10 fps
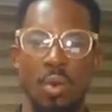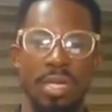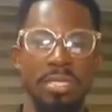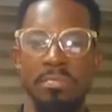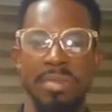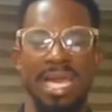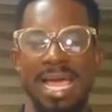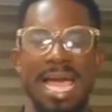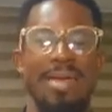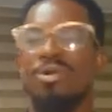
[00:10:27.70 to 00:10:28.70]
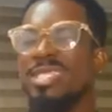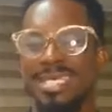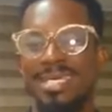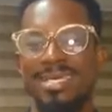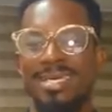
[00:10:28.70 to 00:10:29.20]
on him. But I don't
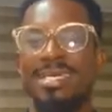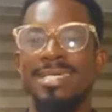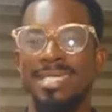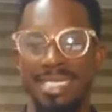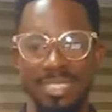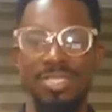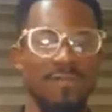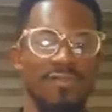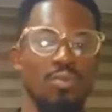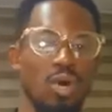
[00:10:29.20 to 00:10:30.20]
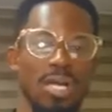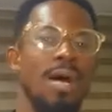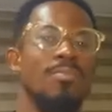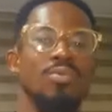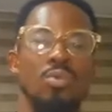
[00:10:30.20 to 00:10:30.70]
think the Chelsea Football
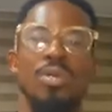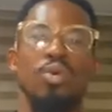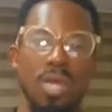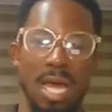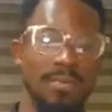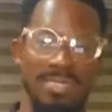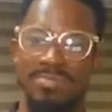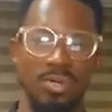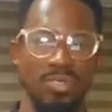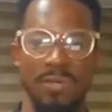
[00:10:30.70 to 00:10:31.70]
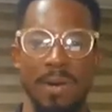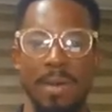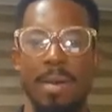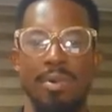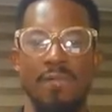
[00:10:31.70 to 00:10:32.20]
Club will be collapsed because of
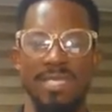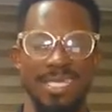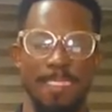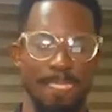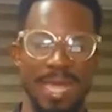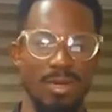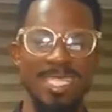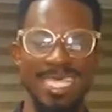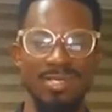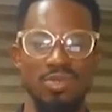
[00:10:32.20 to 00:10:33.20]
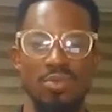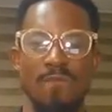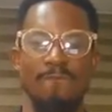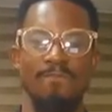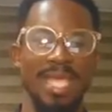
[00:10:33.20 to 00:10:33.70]
Roman Abramovich. I don't think so.
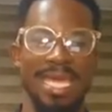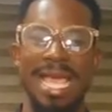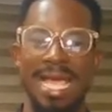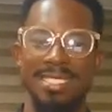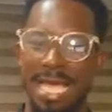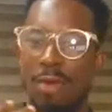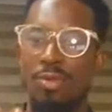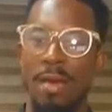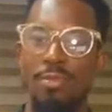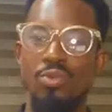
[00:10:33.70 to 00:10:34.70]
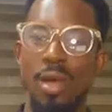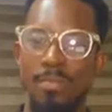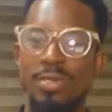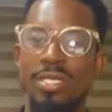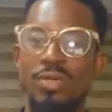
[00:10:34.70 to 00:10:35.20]
And
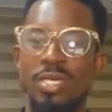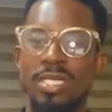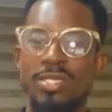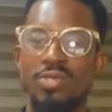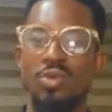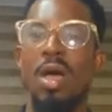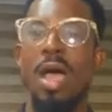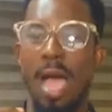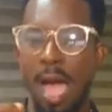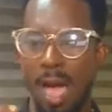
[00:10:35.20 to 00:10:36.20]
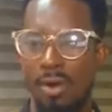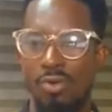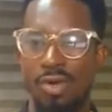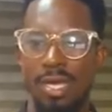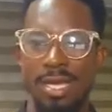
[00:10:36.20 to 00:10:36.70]
I'm really looking into how